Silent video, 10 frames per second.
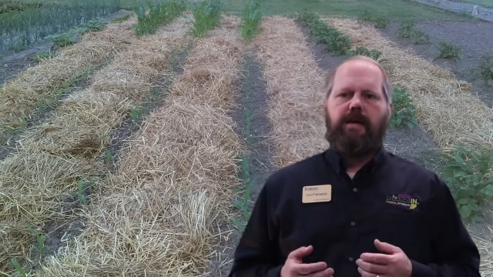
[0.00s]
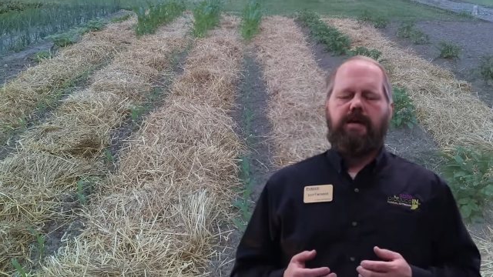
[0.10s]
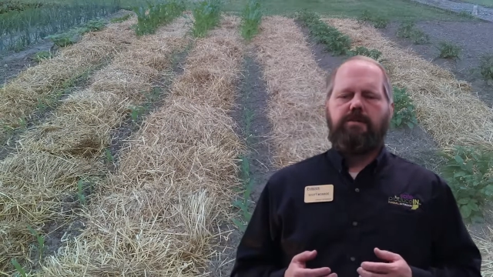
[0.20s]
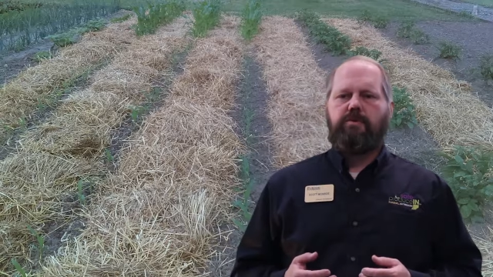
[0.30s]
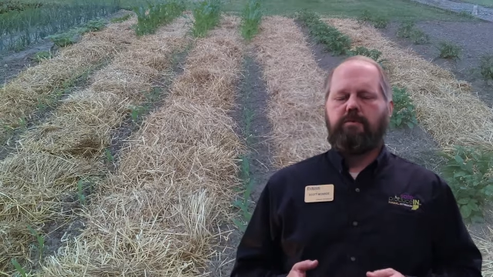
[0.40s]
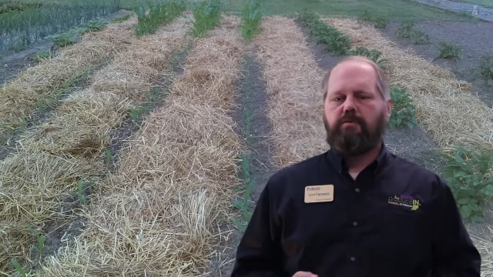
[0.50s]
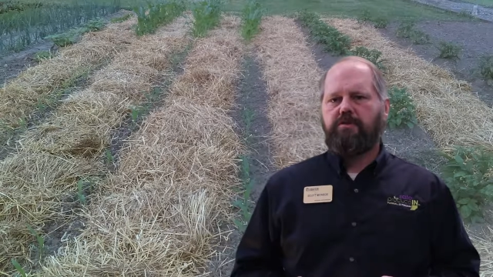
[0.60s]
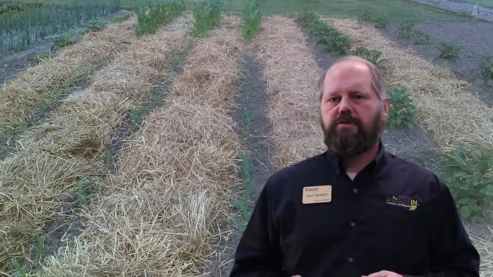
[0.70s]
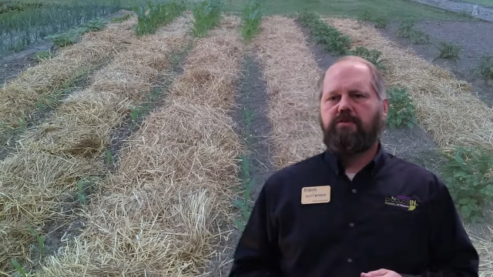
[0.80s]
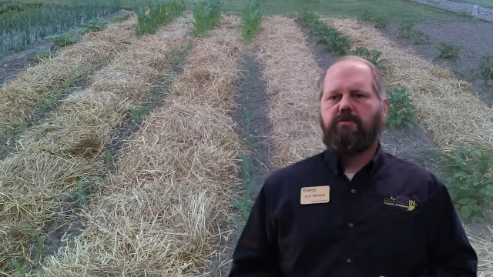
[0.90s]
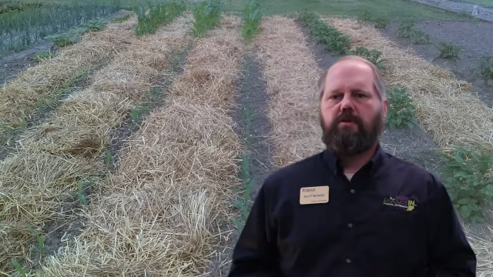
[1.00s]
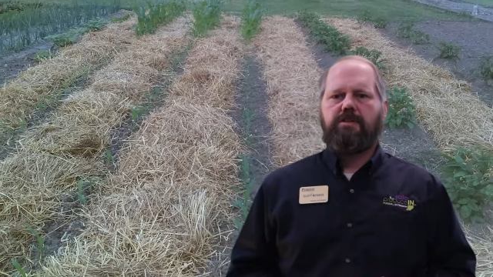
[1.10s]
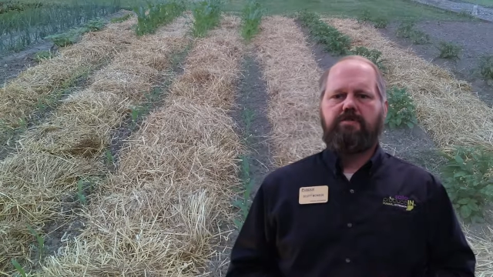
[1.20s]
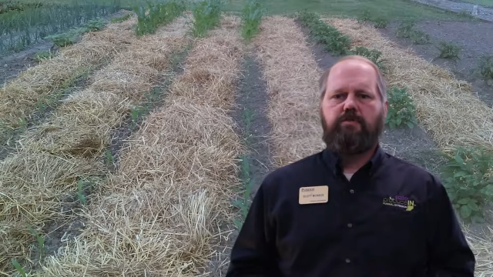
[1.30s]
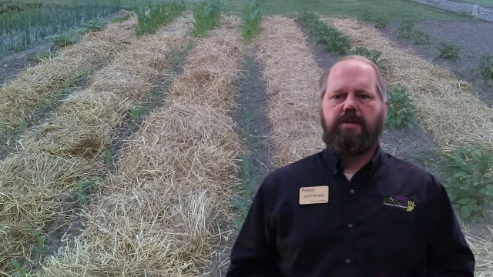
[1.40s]
As we approach the
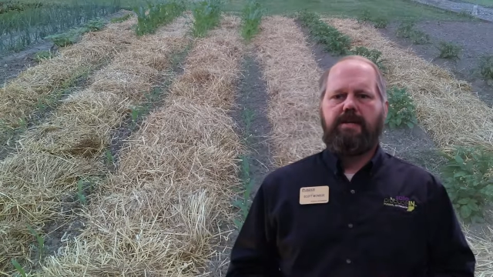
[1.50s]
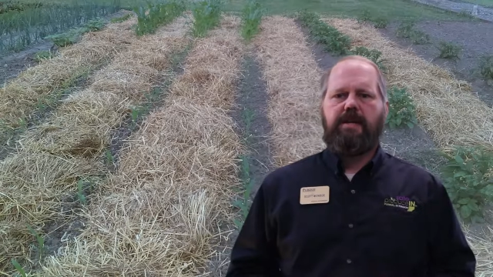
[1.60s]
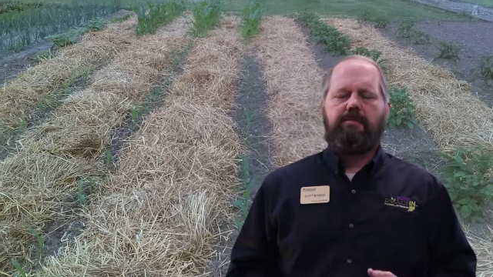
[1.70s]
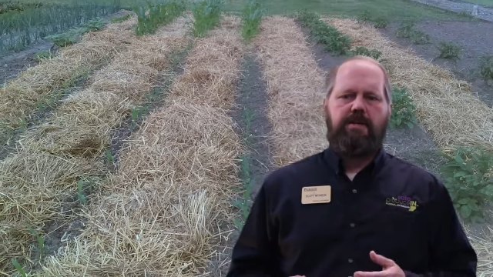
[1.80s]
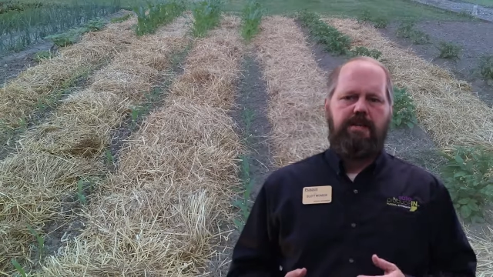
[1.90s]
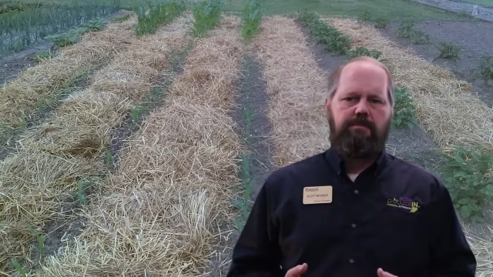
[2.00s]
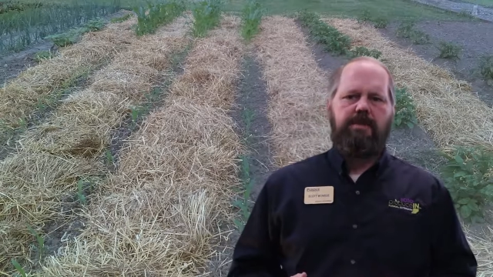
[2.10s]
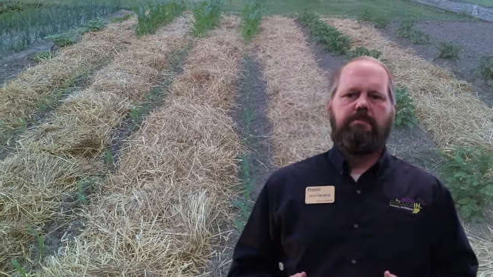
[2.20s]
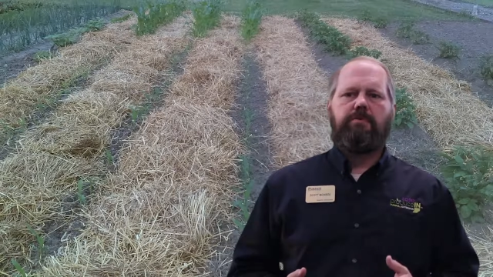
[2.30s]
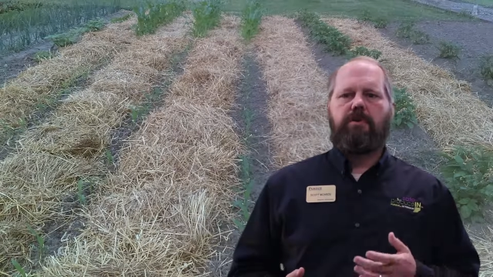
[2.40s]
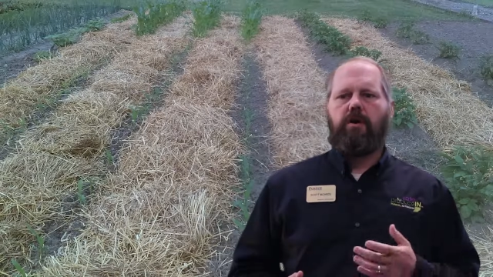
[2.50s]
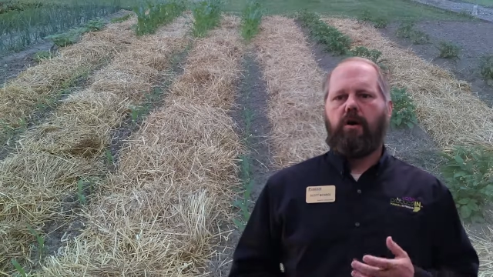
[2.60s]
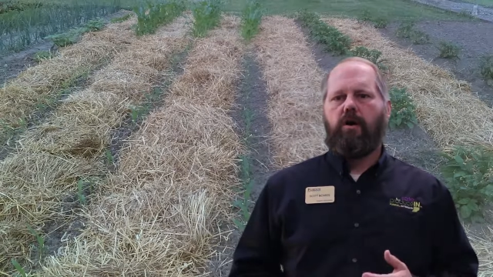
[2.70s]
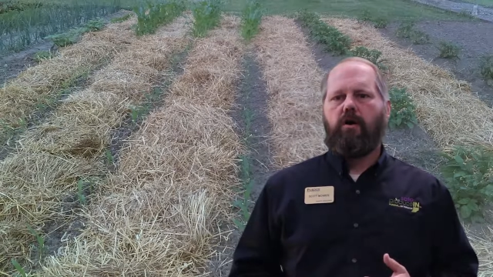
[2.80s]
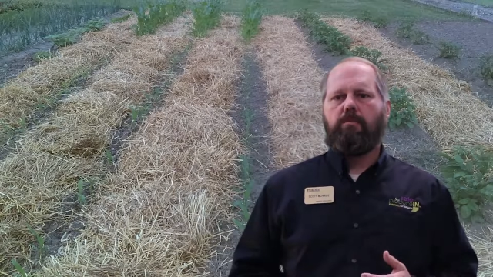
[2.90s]
frost-free date, many people
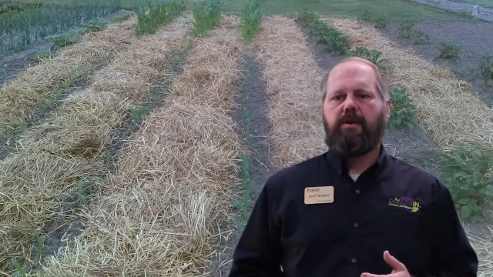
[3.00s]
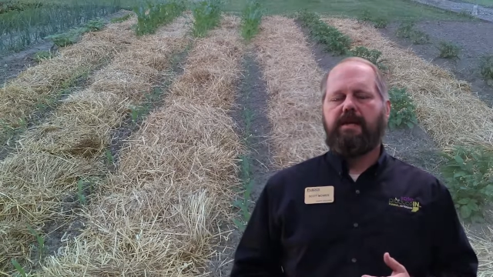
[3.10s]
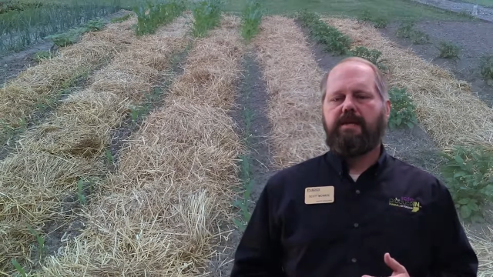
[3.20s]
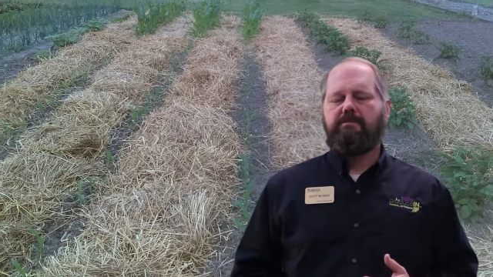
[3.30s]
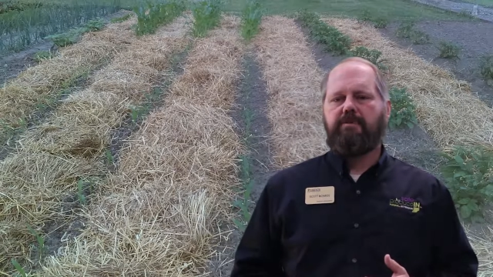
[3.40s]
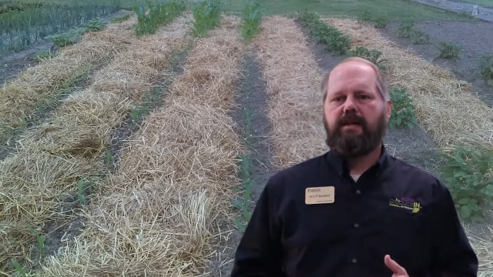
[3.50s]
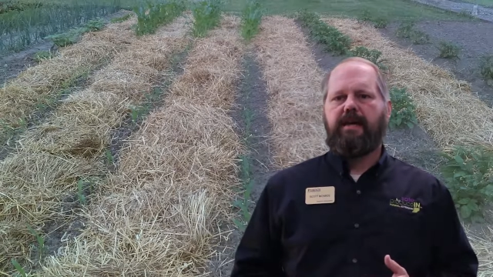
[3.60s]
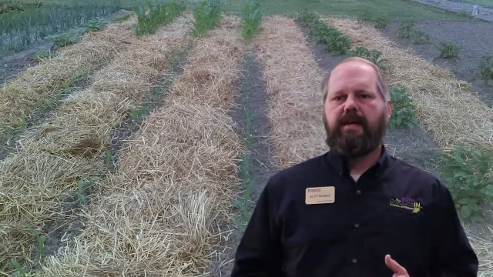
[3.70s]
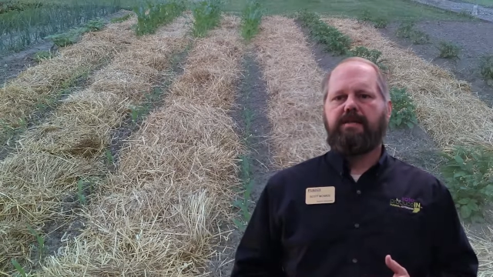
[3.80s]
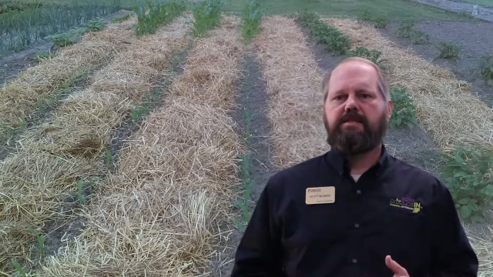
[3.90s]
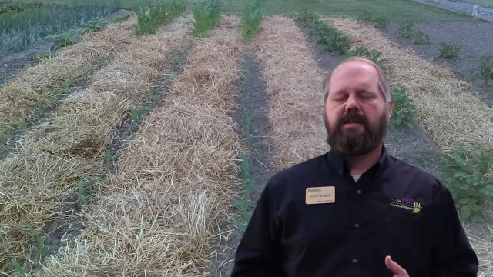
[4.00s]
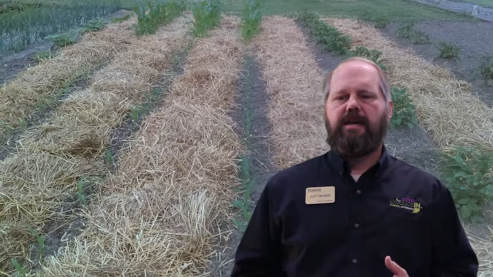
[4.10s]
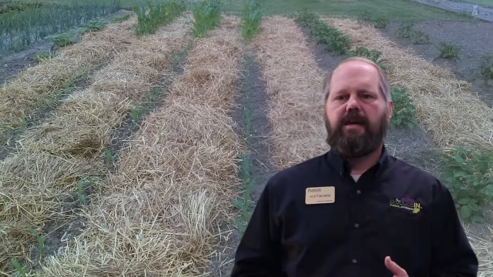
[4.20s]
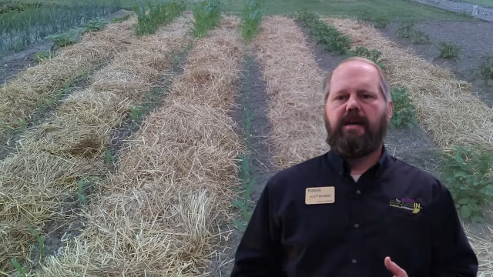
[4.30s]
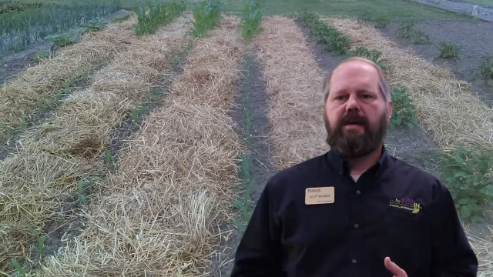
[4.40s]
are making plans
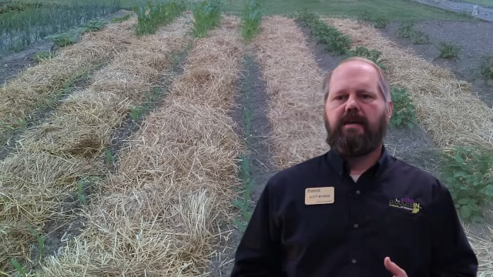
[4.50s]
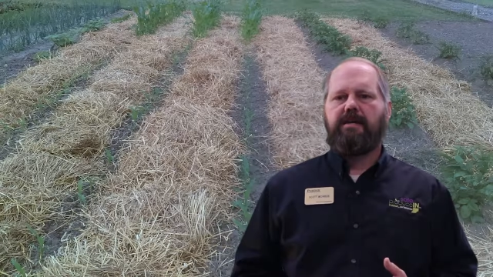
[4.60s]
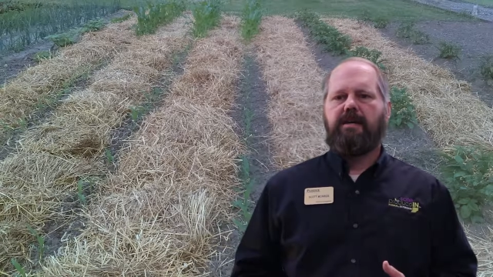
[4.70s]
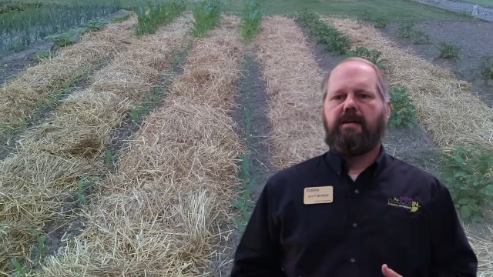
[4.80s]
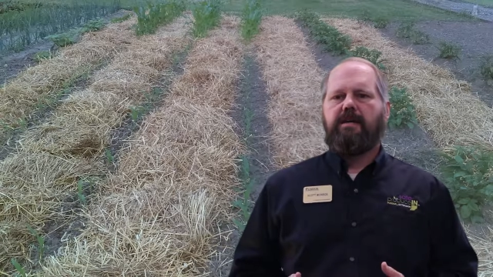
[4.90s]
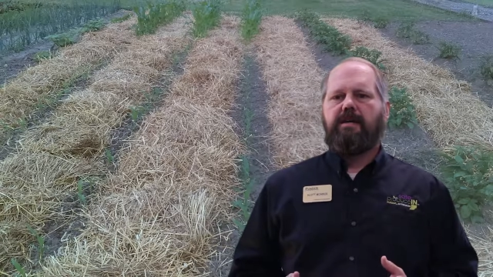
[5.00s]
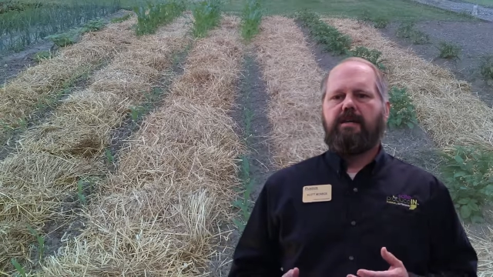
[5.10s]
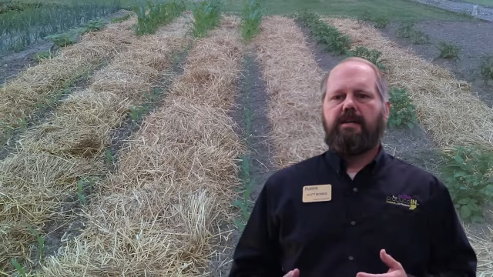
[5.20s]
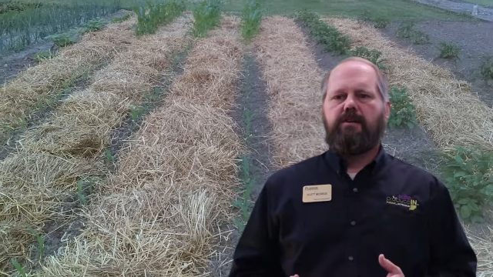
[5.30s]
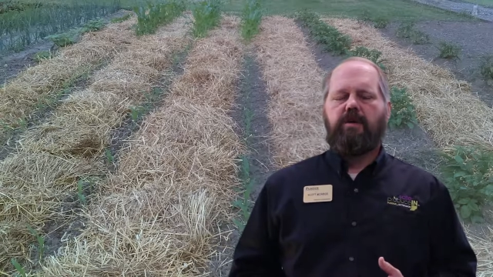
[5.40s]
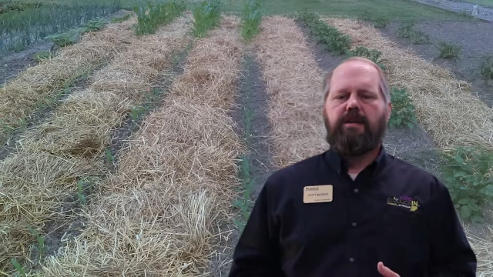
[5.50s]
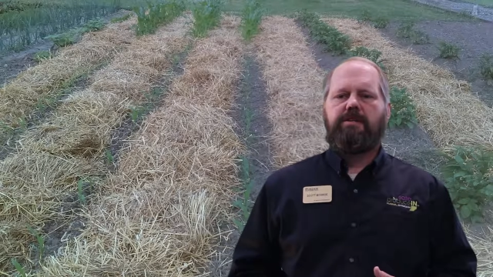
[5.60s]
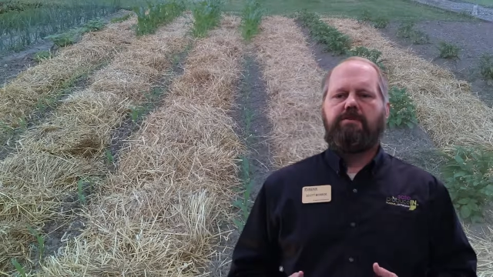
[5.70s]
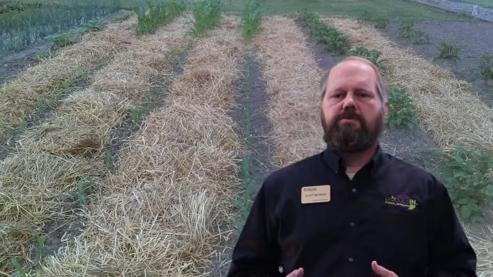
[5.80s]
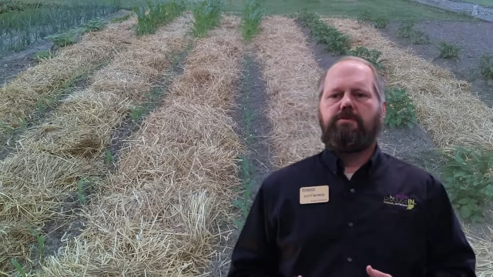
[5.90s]
and getting ready
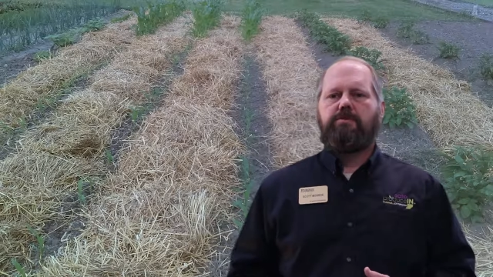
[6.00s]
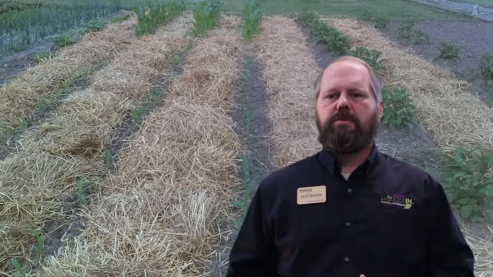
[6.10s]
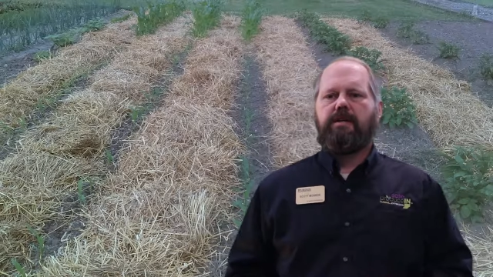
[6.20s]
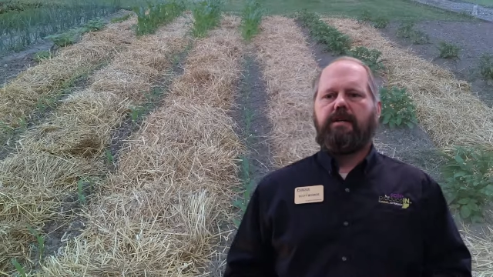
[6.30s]
to